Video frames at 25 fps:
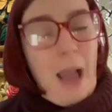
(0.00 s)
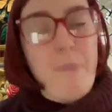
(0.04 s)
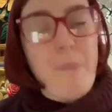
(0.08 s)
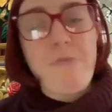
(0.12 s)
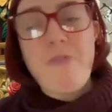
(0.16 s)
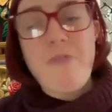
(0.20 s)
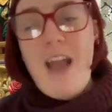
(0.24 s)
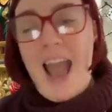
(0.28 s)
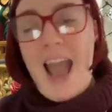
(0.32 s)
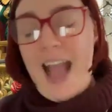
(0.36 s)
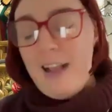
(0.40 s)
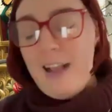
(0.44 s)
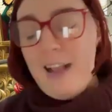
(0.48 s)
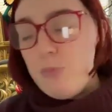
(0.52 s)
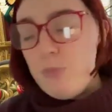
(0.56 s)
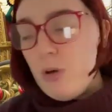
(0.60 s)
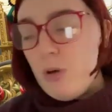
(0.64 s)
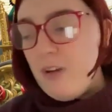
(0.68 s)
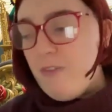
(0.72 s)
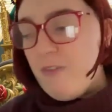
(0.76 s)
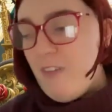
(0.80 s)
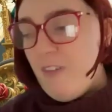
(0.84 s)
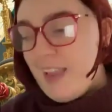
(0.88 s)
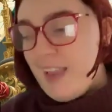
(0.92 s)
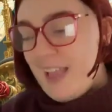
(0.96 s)

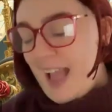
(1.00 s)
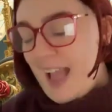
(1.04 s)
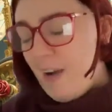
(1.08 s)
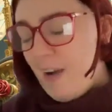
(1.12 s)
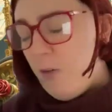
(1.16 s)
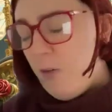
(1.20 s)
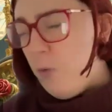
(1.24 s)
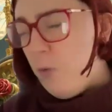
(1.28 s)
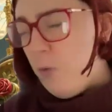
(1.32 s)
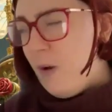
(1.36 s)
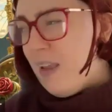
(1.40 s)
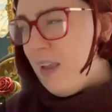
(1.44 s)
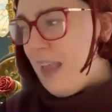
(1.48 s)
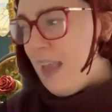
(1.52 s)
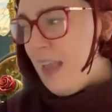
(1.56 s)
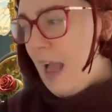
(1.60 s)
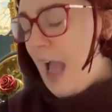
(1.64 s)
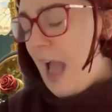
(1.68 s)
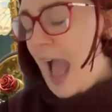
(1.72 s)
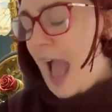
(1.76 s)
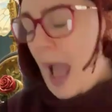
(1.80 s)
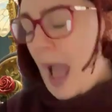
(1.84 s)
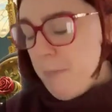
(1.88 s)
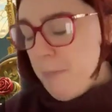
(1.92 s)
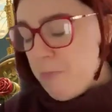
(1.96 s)
Edward VI was
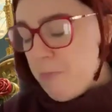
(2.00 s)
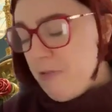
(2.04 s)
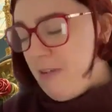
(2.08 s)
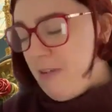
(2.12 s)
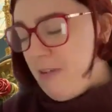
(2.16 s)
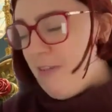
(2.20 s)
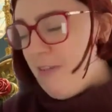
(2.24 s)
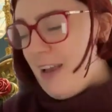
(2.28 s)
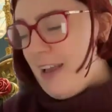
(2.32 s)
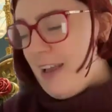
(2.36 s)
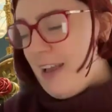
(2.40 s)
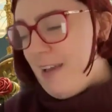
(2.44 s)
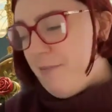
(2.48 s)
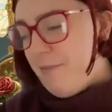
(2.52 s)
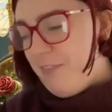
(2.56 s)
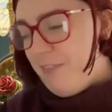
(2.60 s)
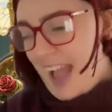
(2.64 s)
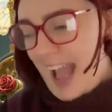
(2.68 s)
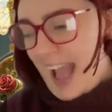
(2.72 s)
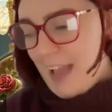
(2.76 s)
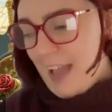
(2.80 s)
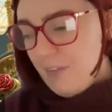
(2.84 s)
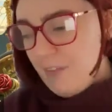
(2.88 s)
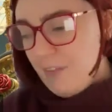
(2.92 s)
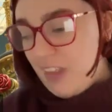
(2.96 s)
Henry
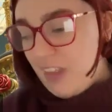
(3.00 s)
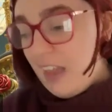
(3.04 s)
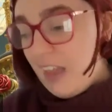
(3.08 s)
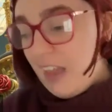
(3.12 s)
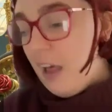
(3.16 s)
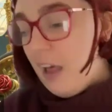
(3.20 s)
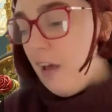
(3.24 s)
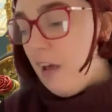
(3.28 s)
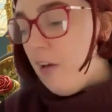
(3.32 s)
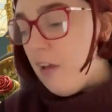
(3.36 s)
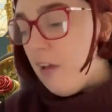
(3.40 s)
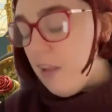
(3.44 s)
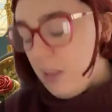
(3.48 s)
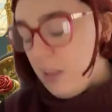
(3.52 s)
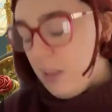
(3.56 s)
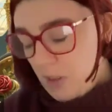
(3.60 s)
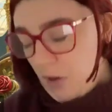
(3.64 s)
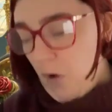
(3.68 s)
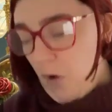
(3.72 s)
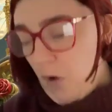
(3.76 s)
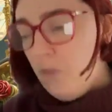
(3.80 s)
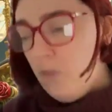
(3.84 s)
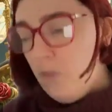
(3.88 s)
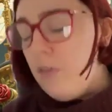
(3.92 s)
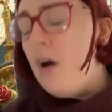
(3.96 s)
VIII's
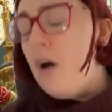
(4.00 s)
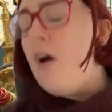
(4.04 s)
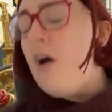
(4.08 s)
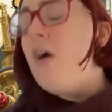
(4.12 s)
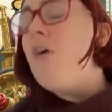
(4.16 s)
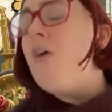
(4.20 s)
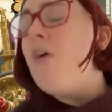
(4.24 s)
son,